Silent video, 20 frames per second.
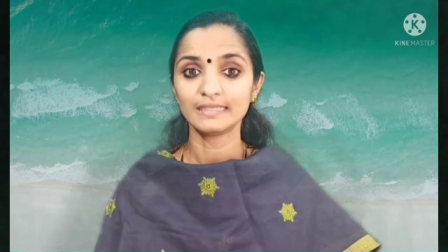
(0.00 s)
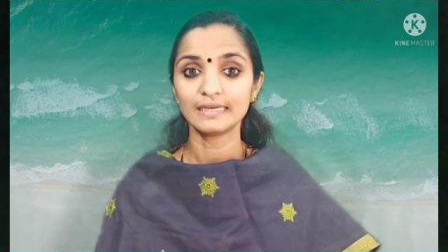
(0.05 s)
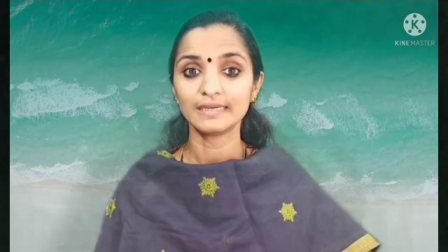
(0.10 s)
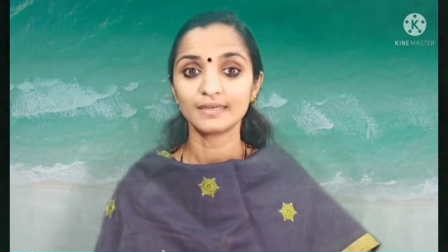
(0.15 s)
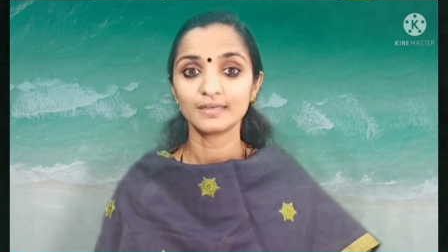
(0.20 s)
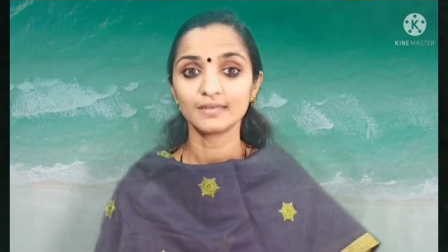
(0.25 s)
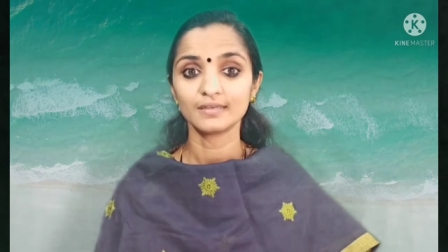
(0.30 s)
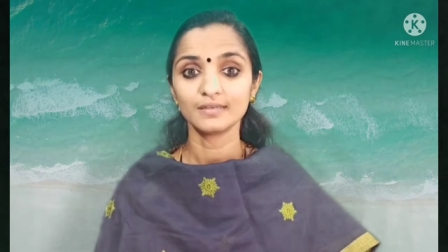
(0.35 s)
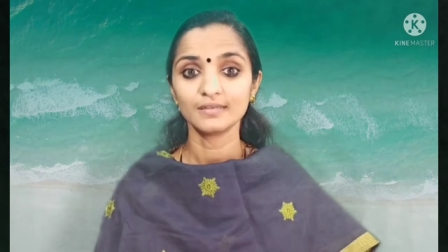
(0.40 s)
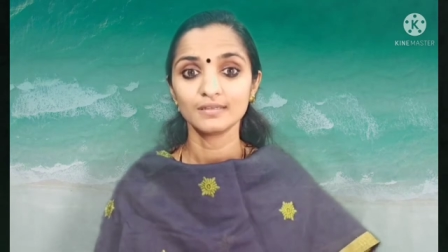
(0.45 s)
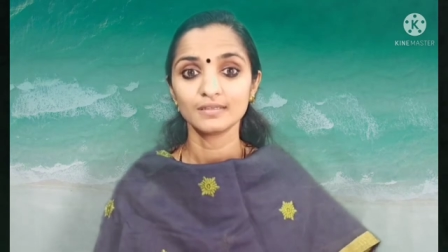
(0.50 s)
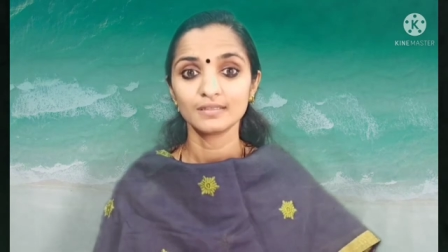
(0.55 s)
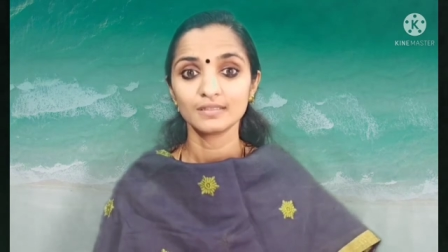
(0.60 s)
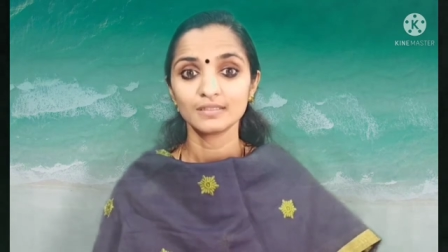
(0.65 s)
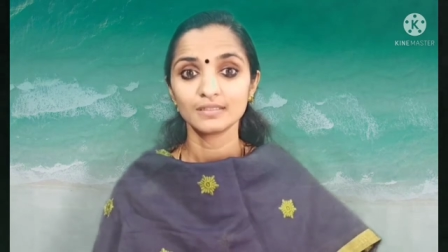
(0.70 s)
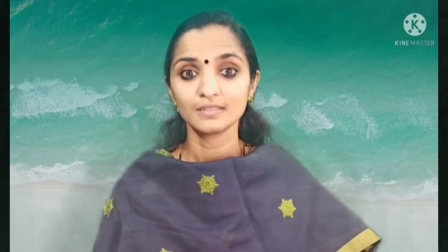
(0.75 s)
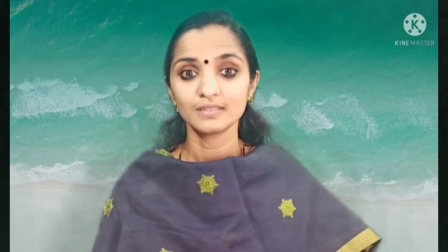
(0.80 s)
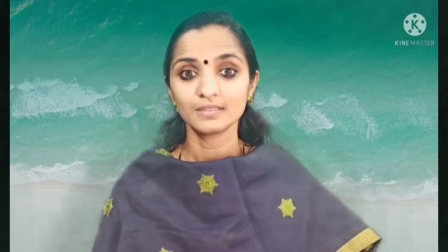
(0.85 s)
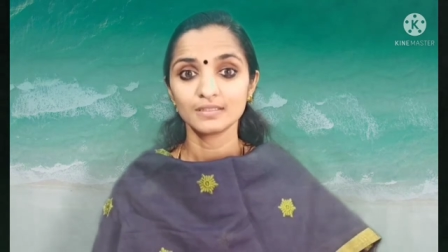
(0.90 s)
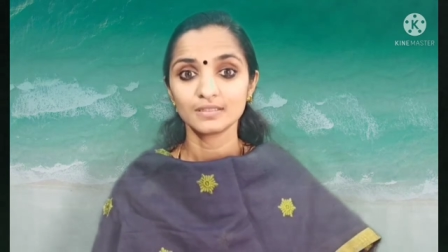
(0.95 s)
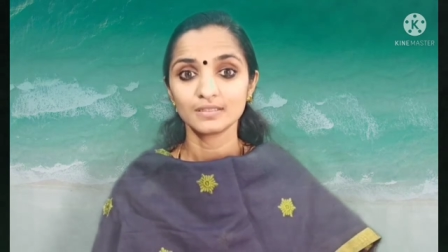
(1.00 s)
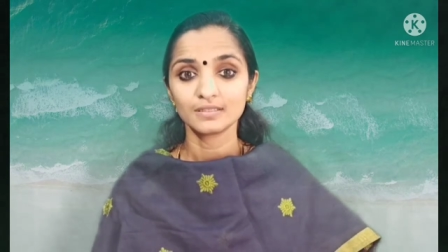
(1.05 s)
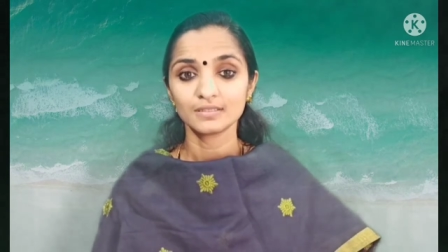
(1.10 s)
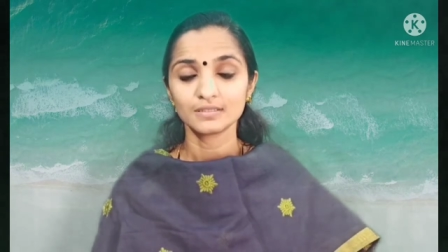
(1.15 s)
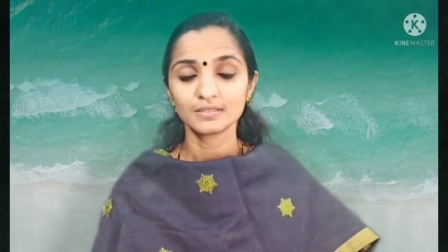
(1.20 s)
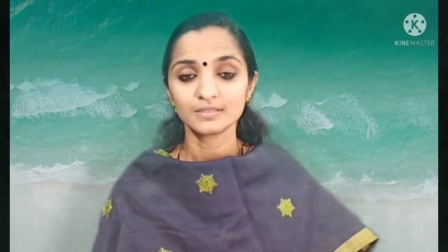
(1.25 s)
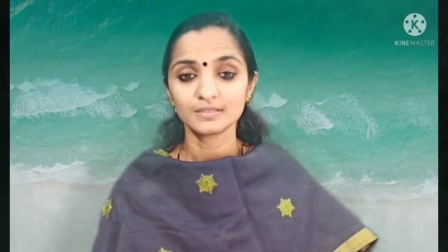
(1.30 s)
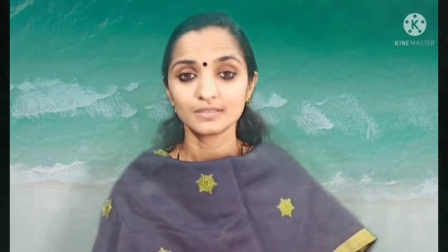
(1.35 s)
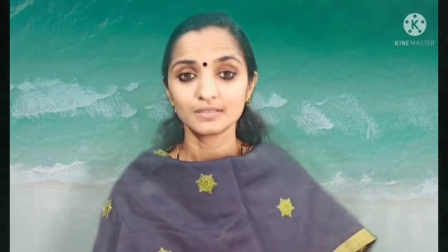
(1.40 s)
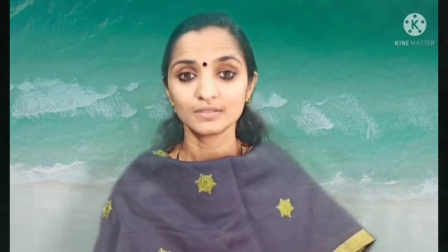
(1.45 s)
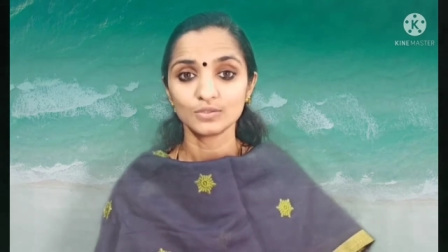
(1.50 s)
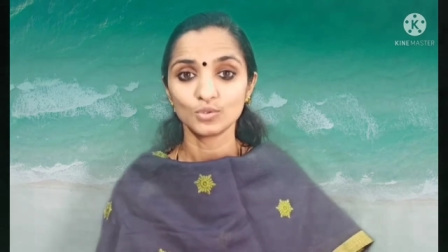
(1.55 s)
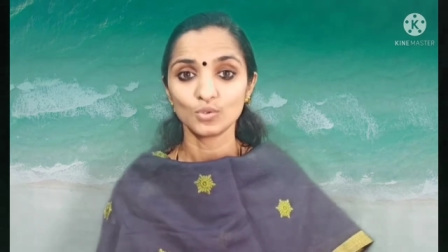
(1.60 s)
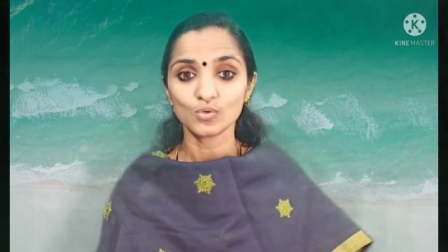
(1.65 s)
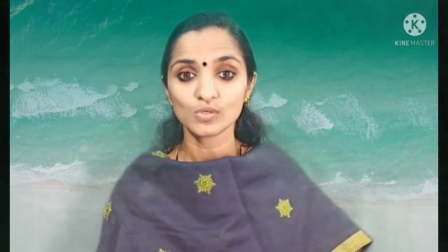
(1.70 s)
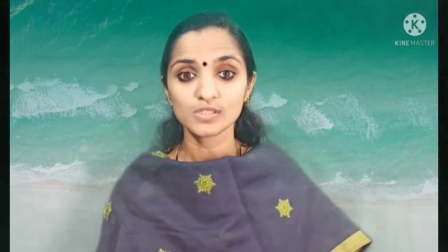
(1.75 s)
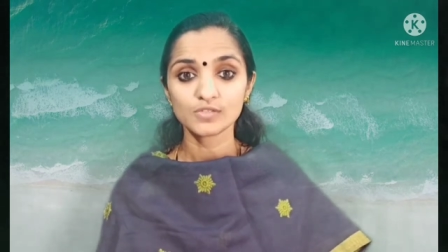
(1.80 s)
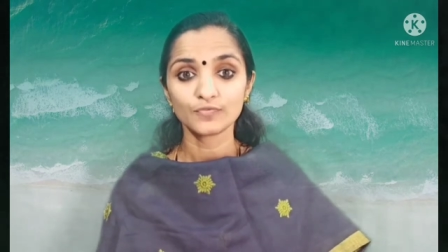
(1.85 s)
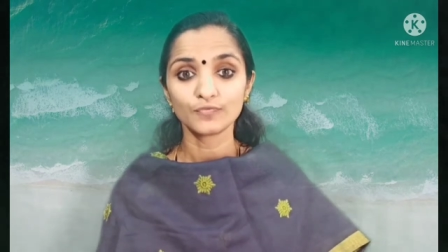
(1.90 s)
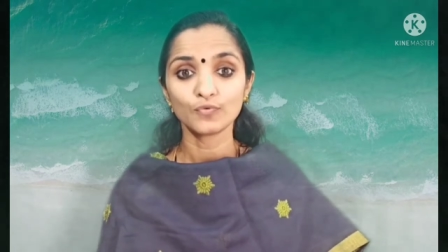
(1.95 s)
Then
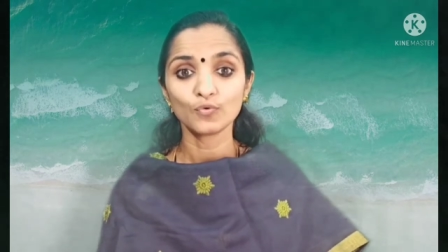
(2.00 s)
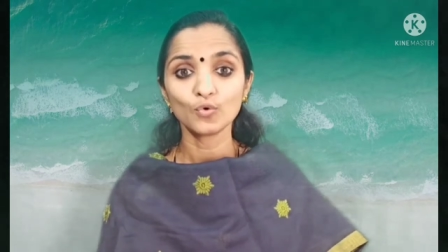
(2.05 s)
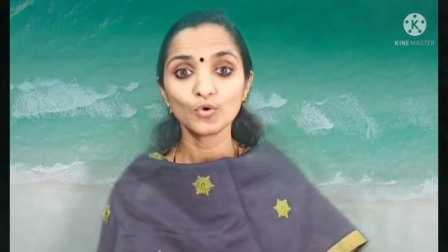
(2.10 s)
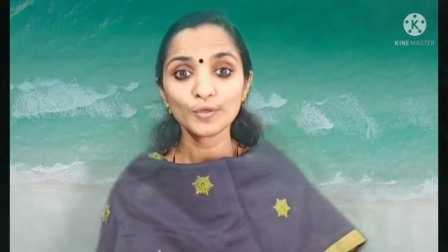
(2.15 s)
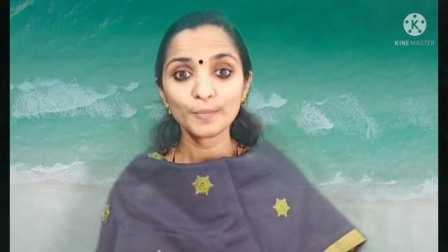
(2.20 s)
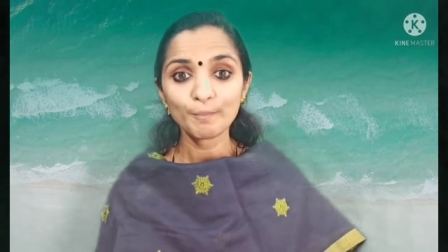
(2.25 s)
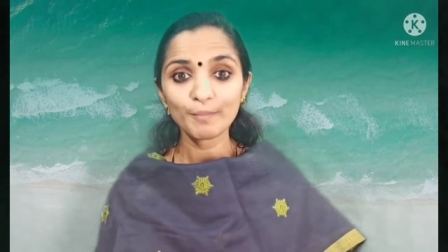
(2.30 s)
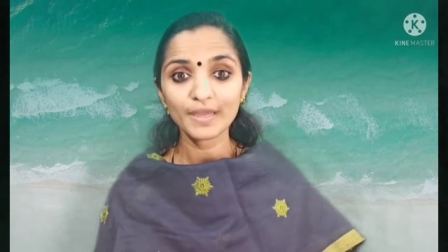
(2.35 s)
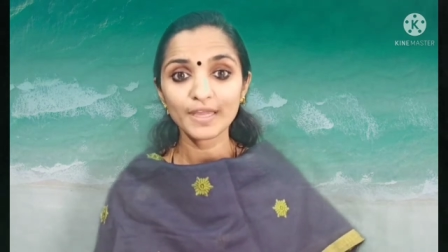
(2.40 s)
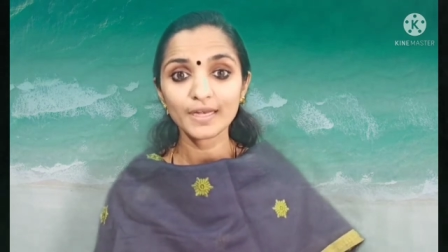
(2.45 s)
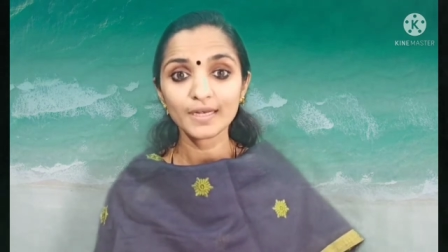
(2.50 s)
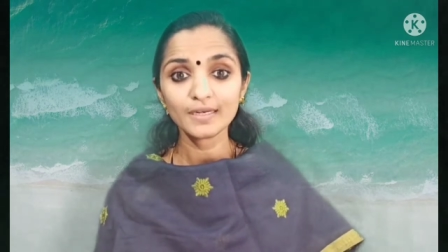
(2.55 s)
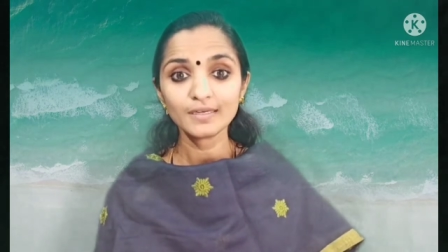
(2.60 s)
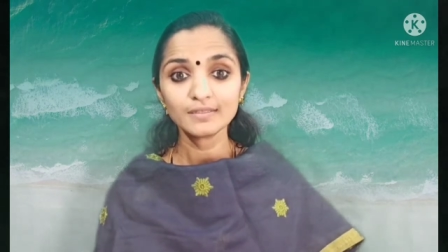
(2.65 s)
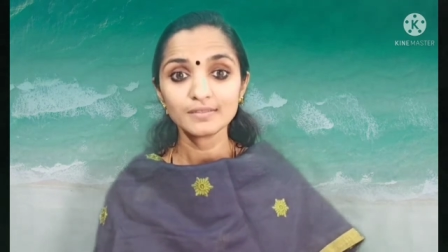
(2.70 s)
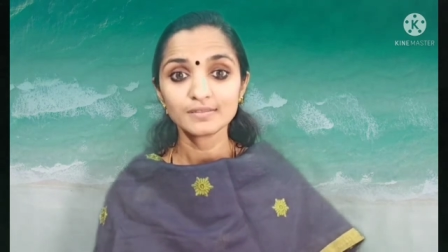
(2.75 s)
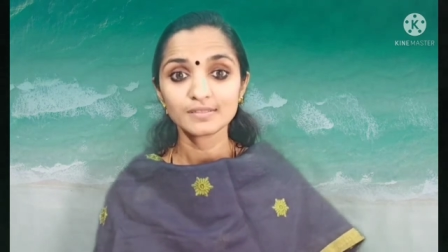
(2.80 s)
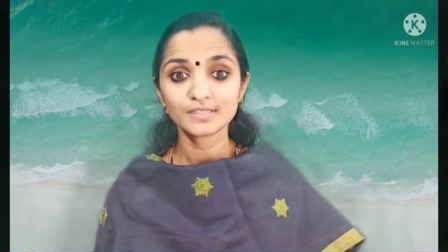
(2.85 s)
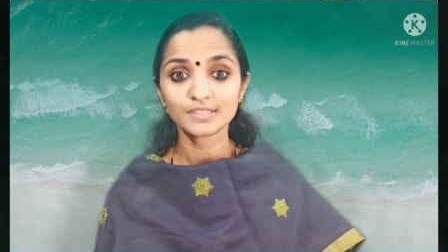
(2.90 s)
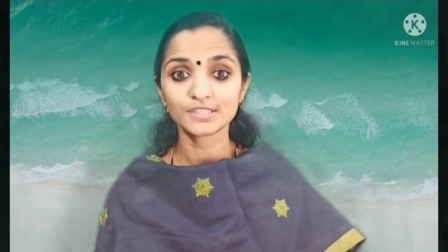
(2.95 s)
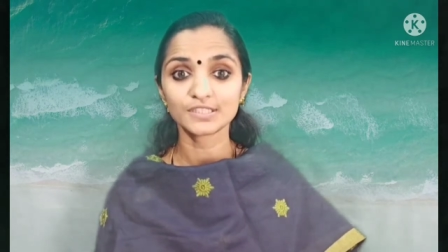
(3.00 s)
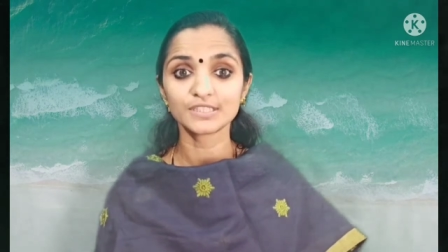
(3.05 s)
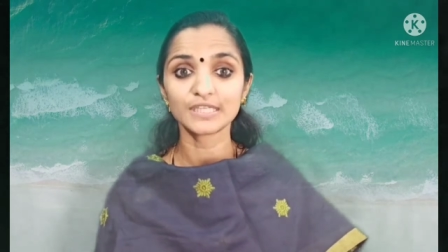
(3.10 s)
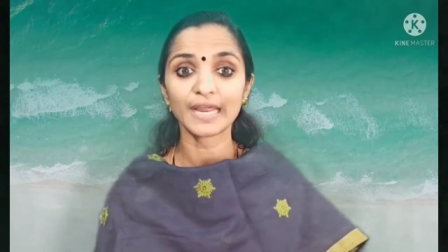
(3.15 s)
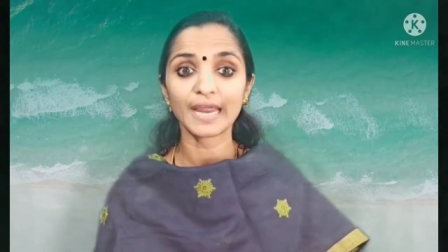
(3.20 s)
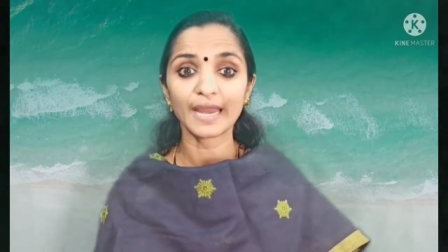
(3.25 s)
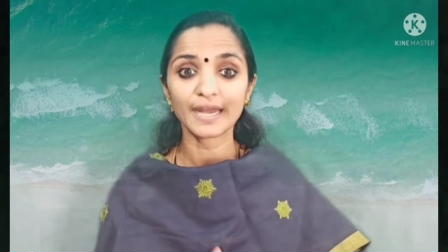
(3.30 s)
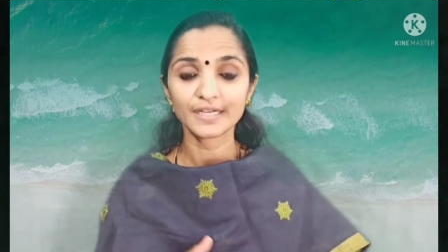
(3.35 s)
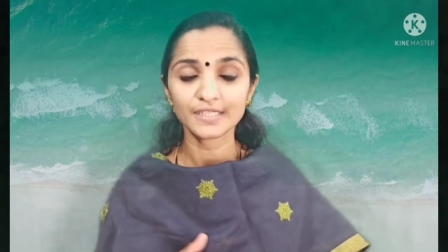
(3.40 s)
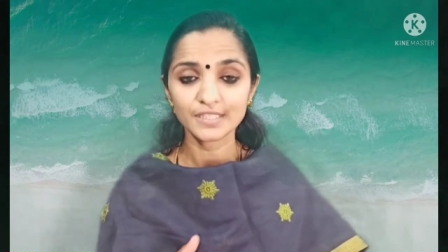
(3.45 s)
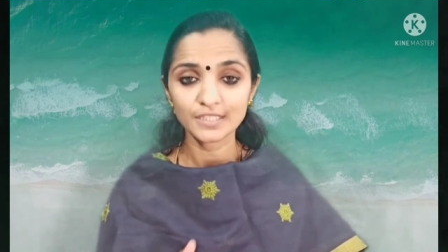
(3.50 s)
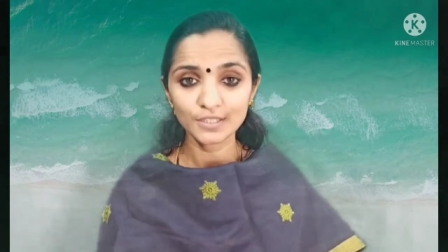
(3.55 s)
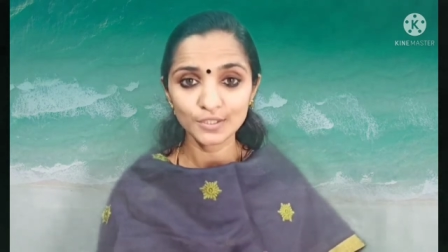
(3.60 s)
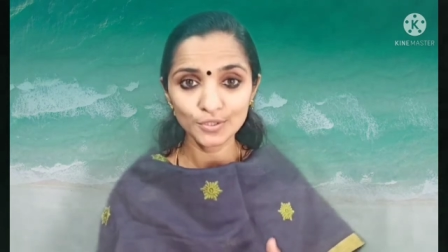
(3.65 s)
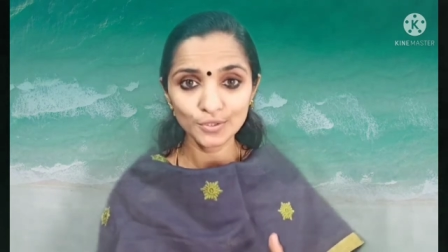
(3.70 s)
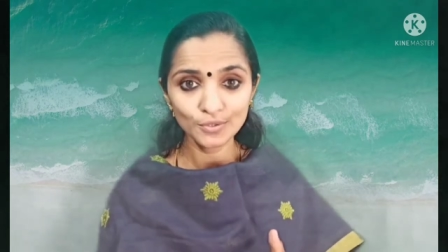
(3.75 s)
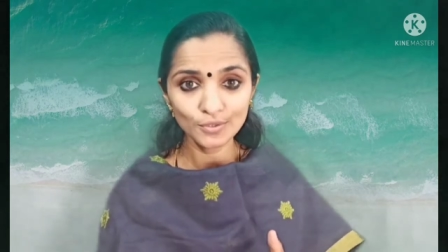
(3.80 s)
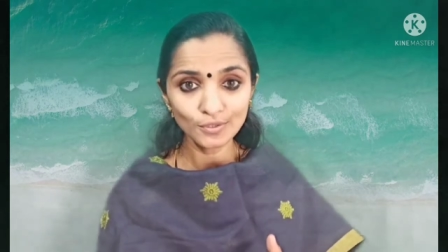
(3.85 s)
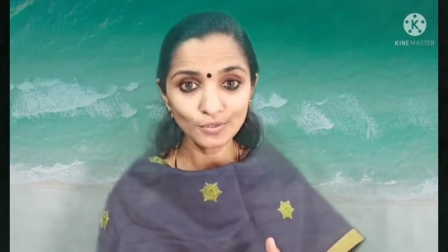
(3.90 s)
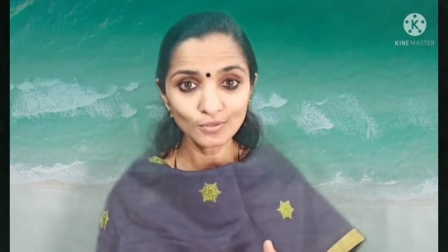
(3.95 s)
those footmen turned
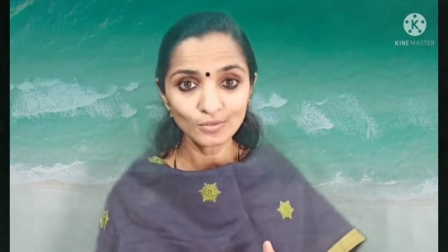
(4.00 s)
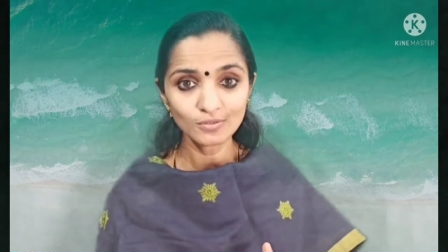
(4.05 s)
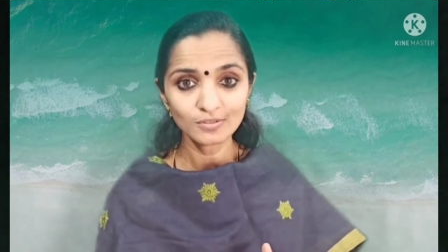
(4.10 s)
into